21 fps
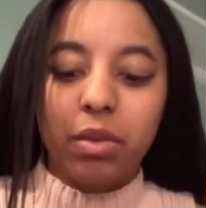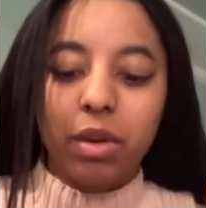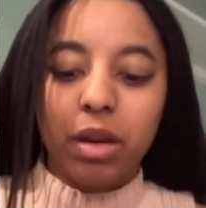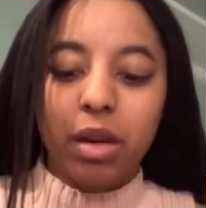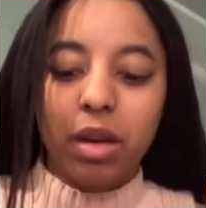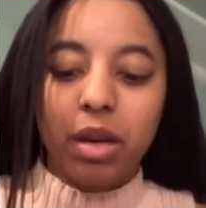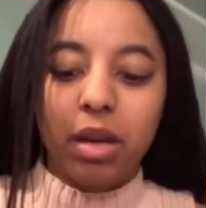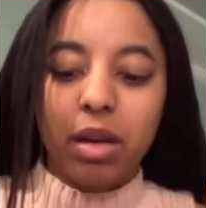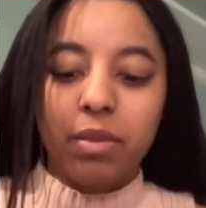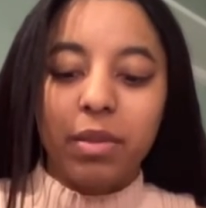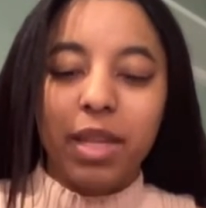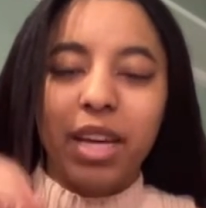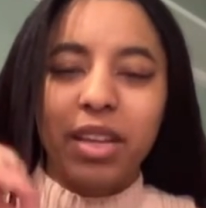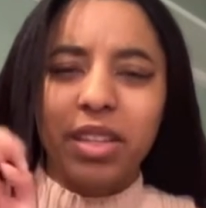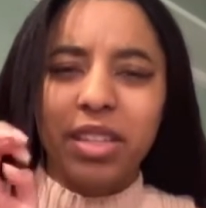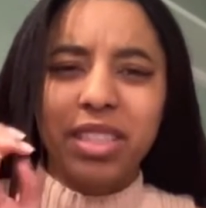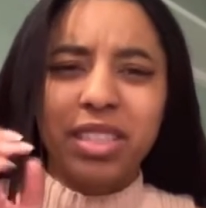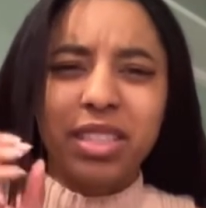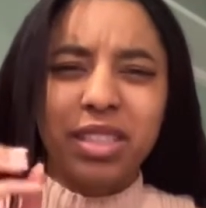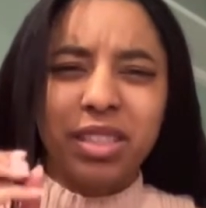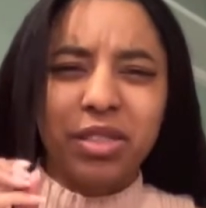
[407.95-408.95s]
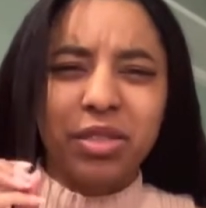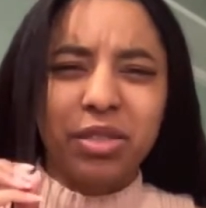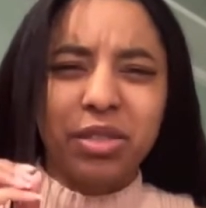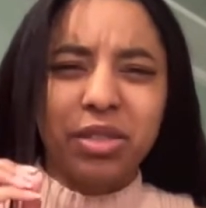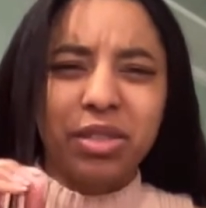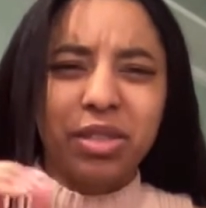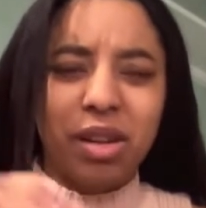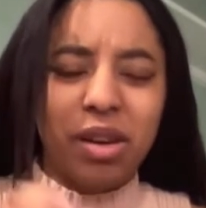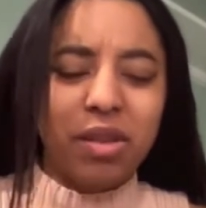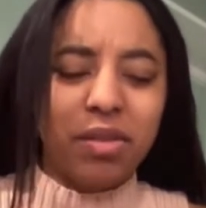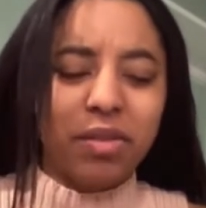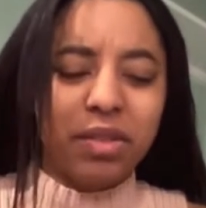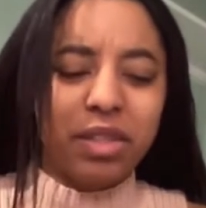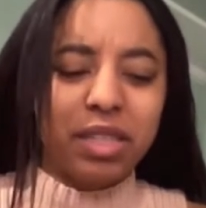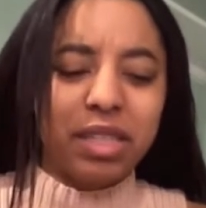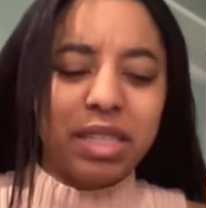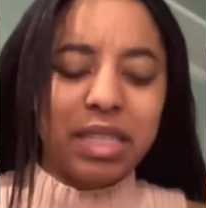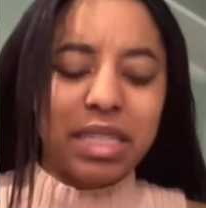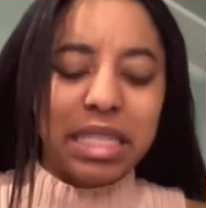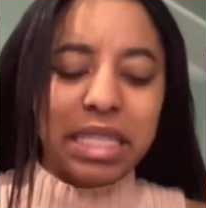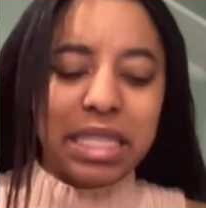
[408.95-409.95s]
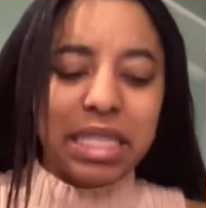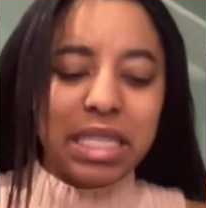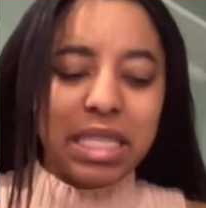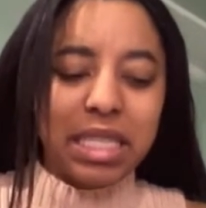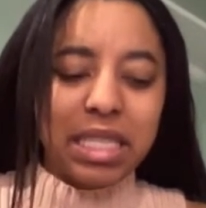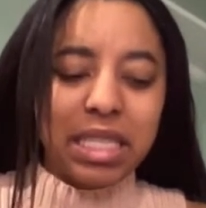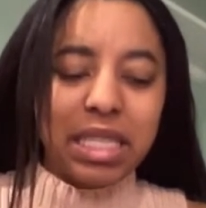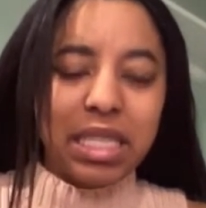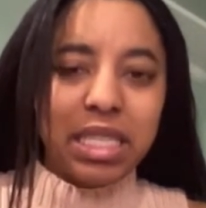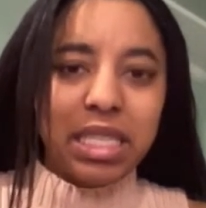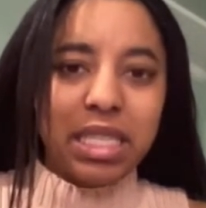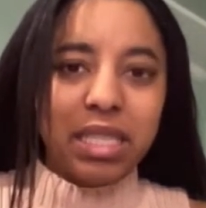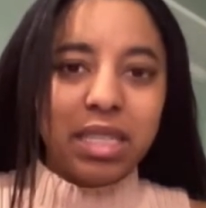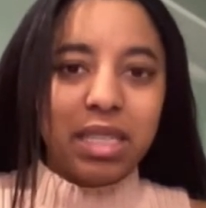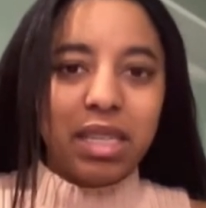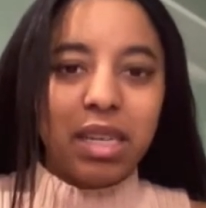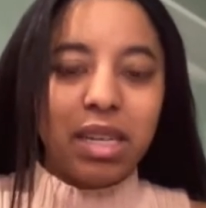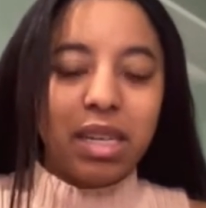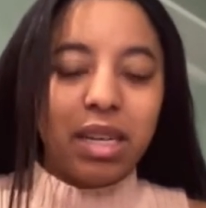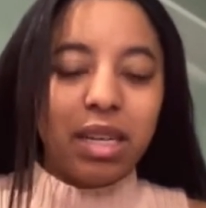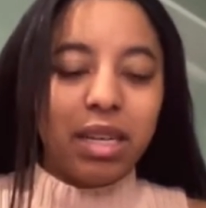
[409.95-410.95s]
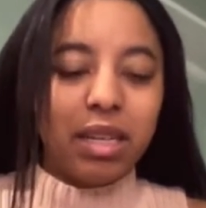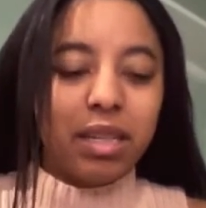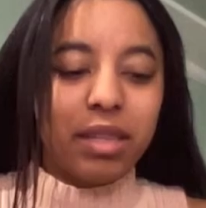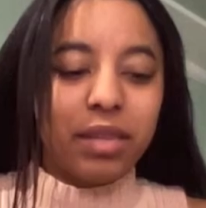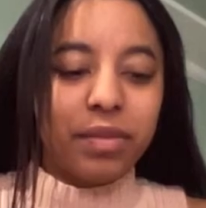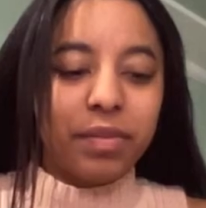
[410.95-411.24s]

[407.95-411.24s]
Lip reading: Now that it's a little softer. Ugh.